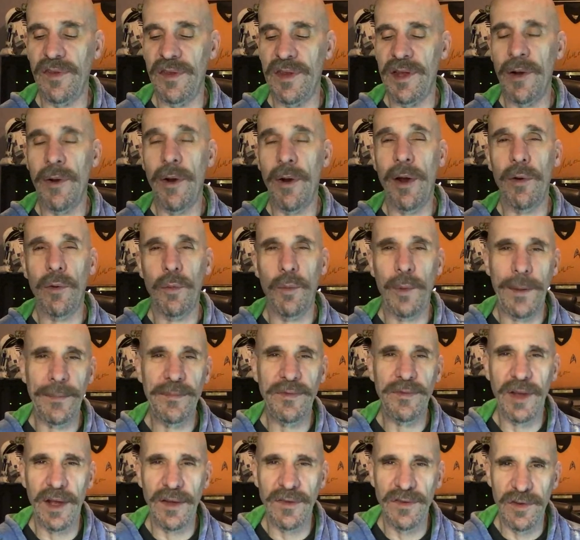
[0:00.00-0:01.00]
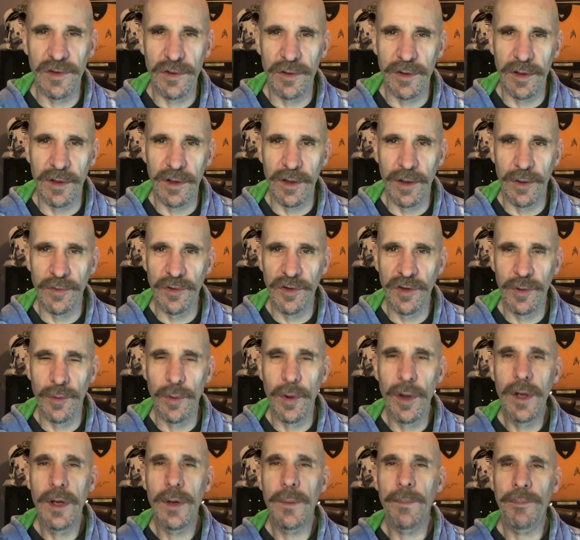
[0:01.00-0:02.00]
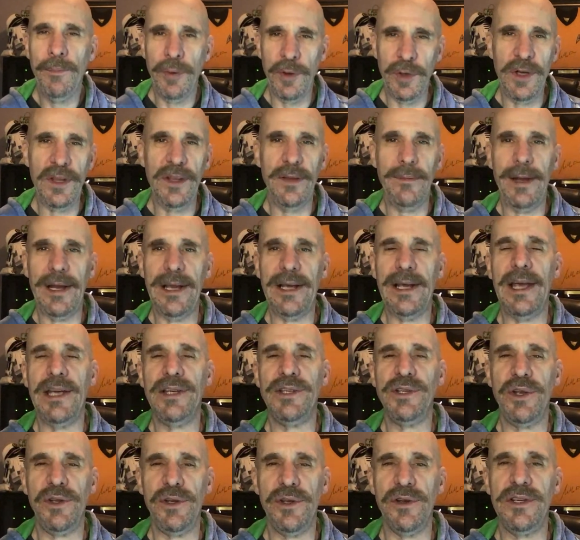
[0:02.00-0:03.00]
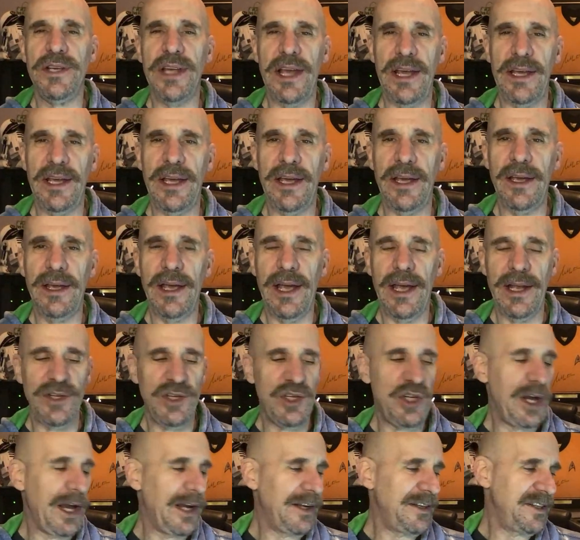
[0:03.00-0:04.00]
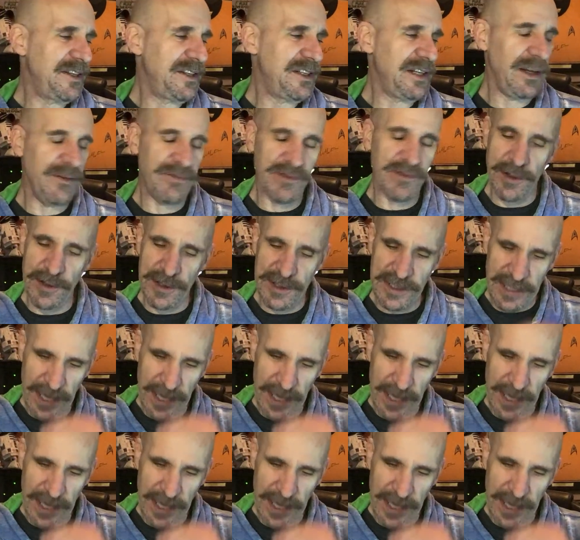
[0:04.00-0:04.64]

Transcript: There are websites you can go to, put in the medication you're taking, and check to see if there is